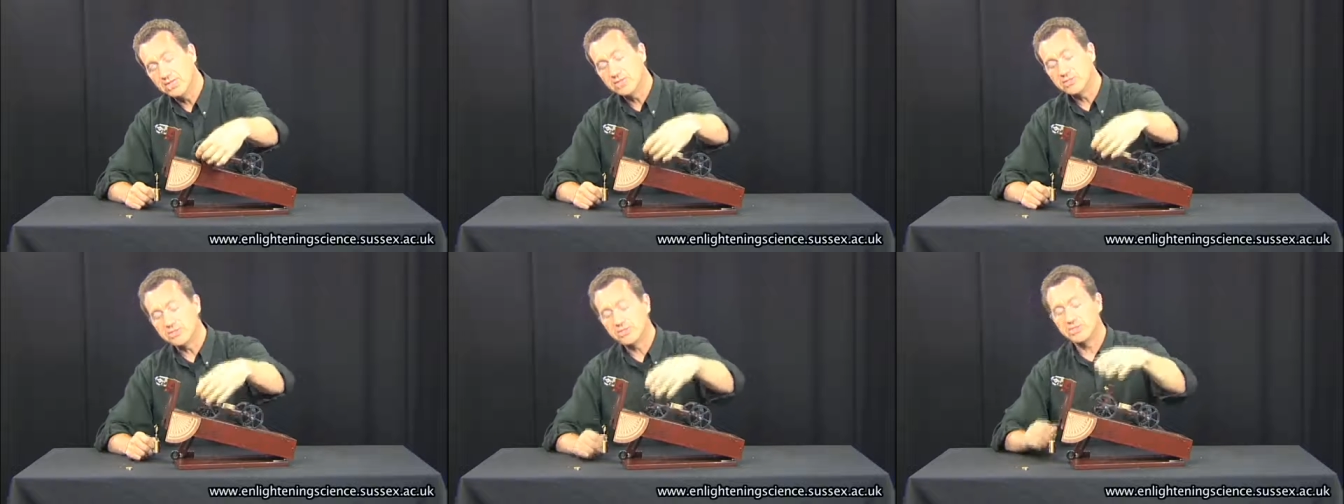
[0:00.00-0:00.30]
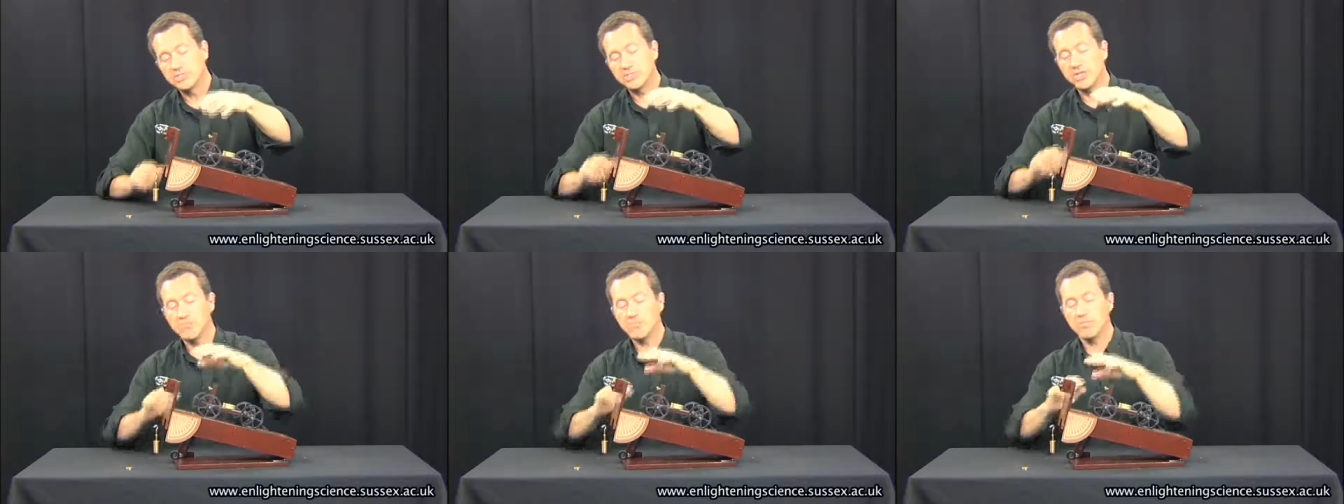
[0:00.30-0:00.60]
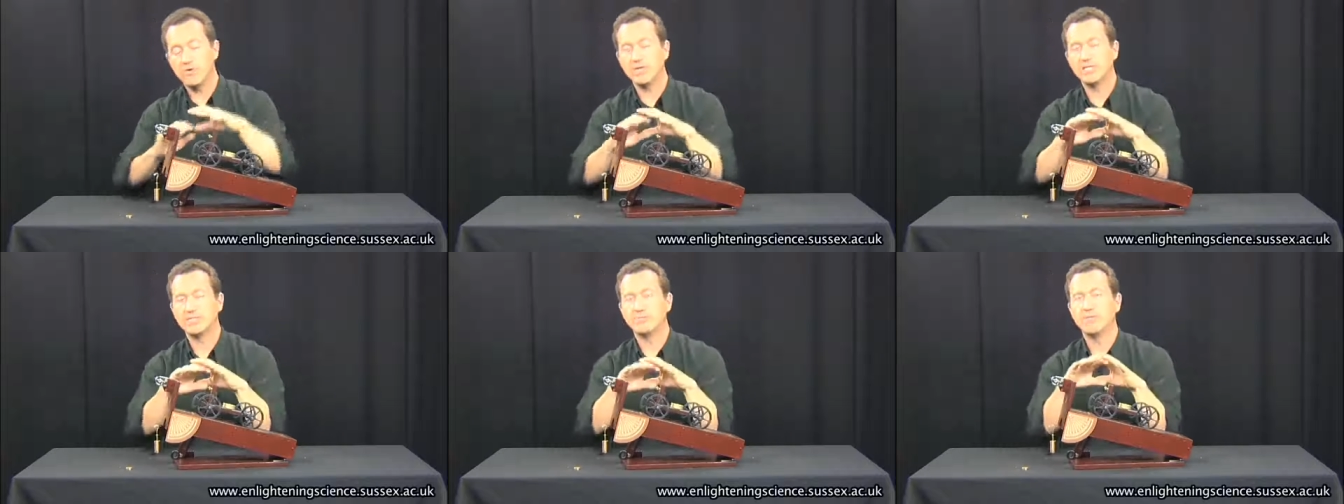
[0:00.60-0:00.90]
So in some
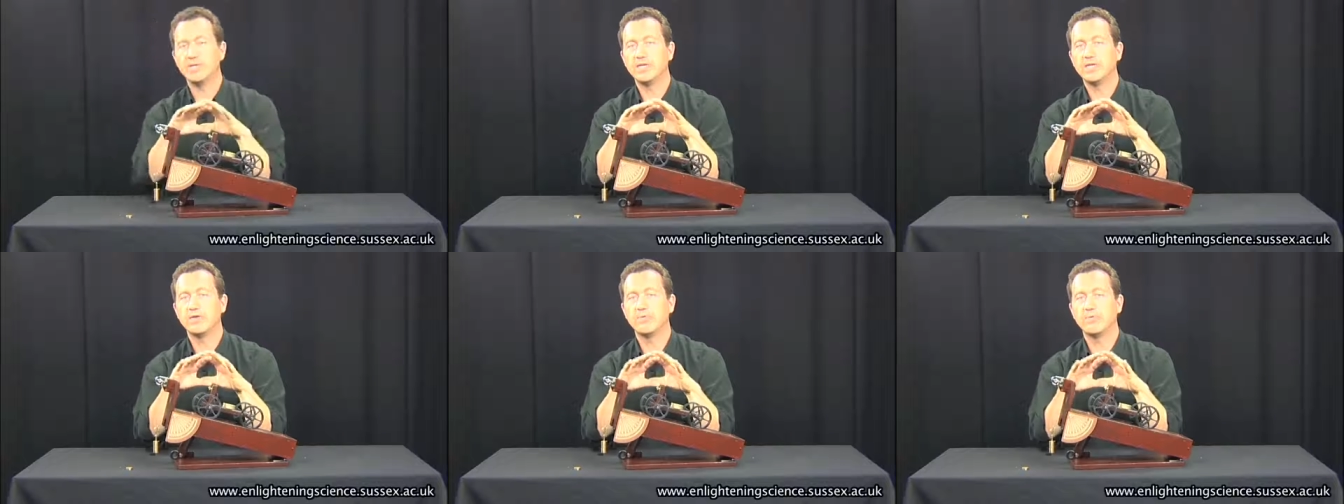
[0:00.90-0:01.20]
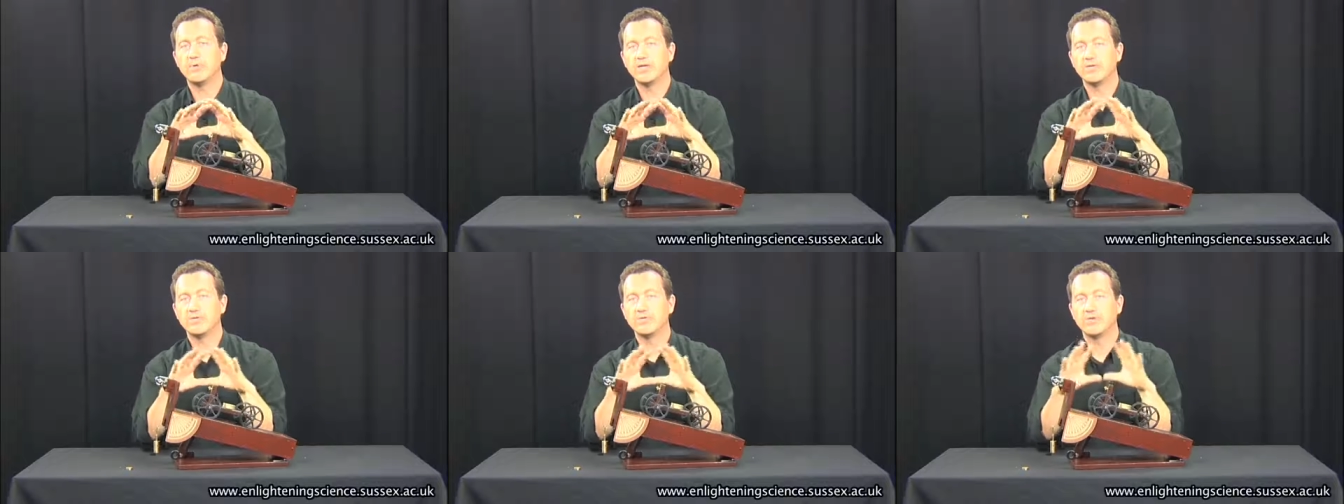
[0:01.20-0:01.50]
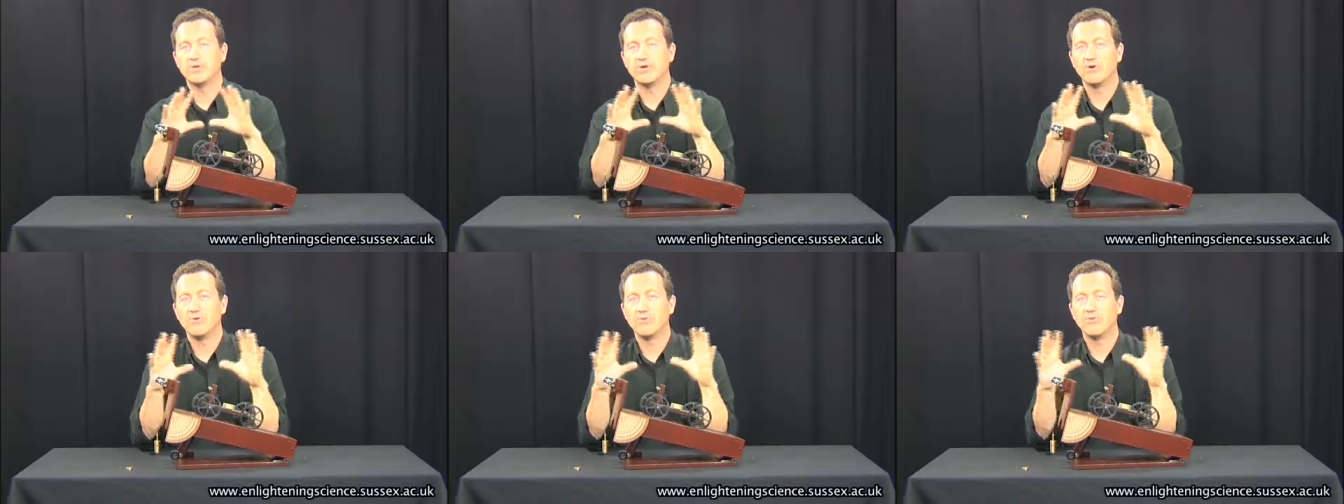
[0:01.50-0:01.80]
ways, bigger
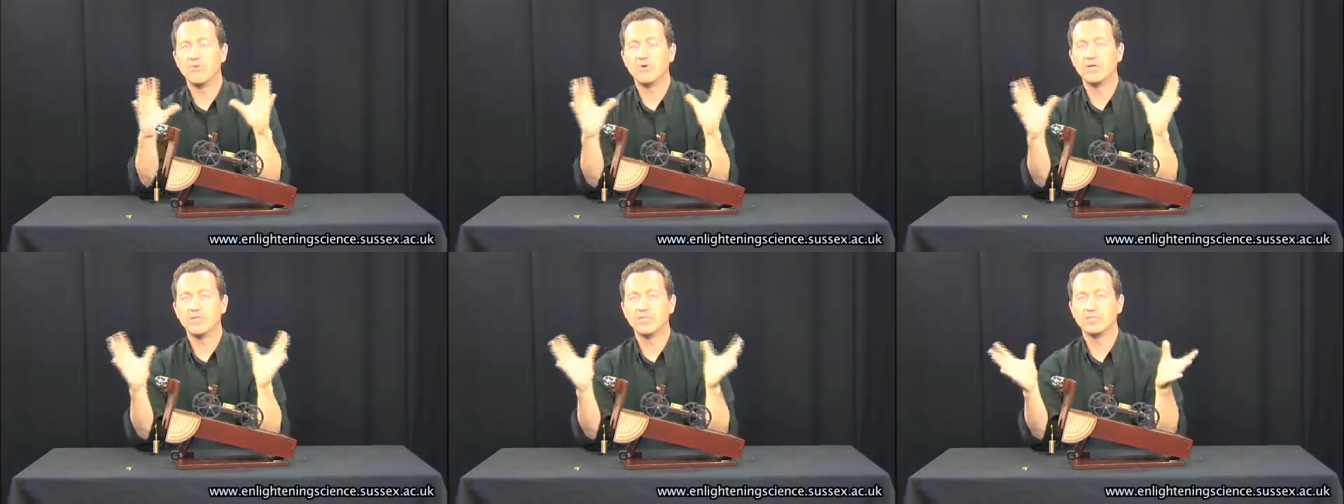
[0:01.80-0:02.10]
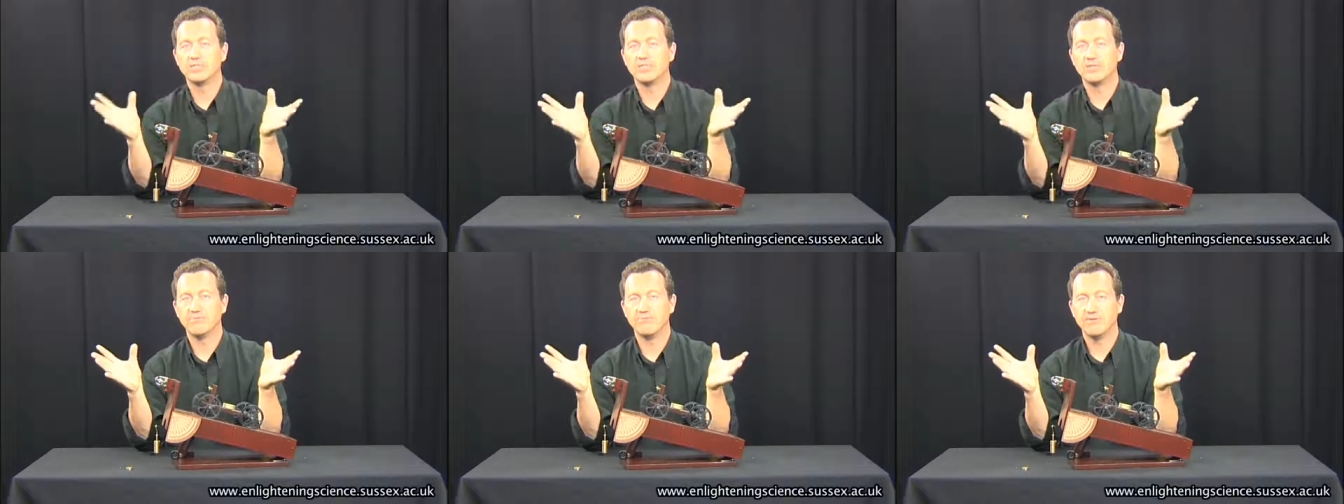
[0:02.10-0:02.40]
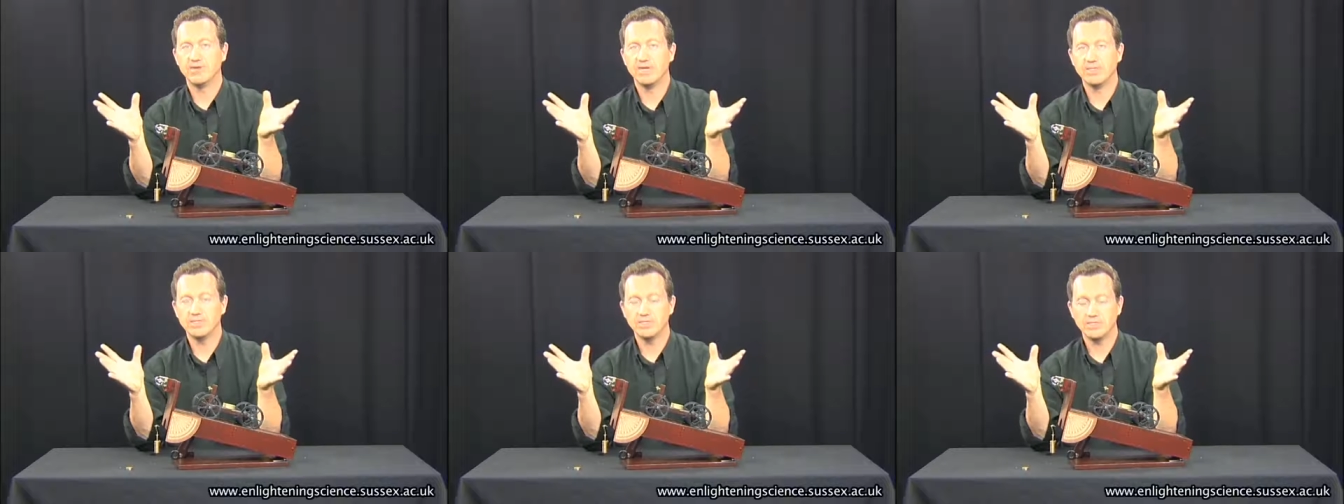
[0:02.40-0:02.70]
wheels are always an
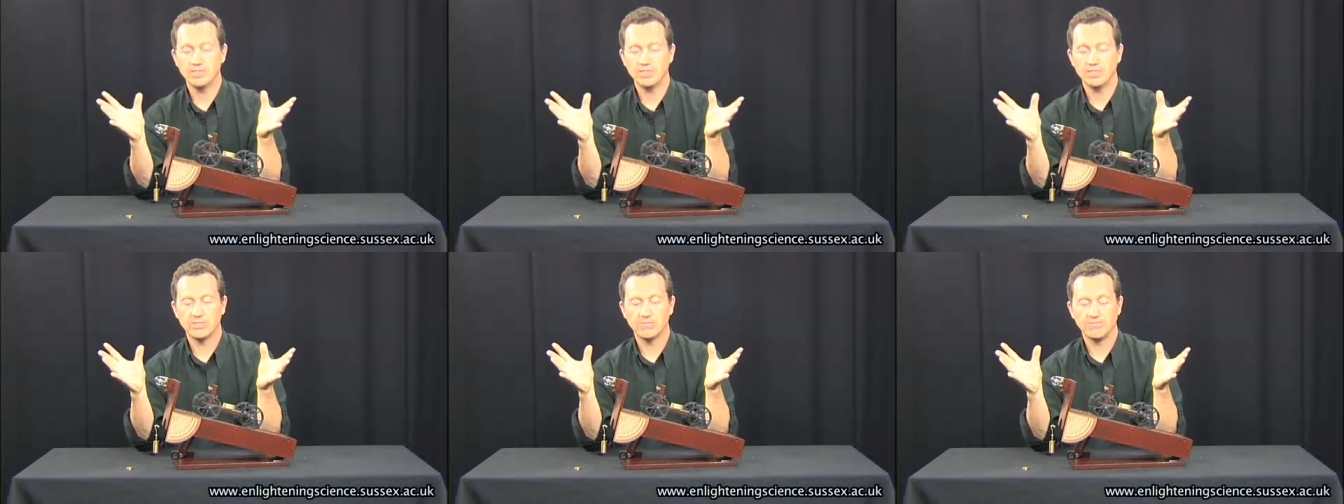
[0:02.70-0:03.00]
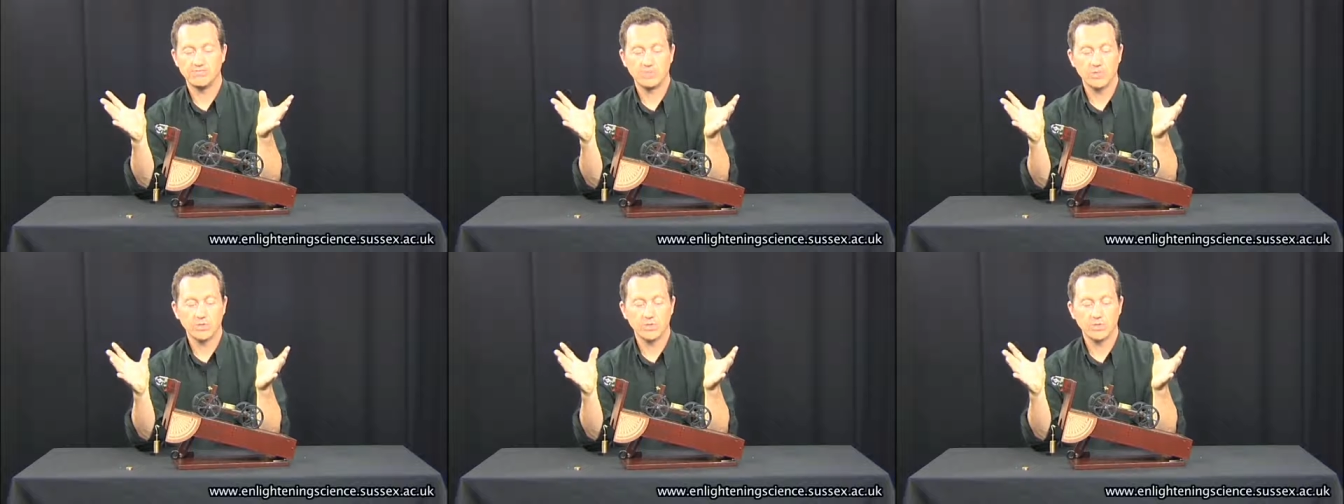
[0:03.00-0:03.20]
advantage.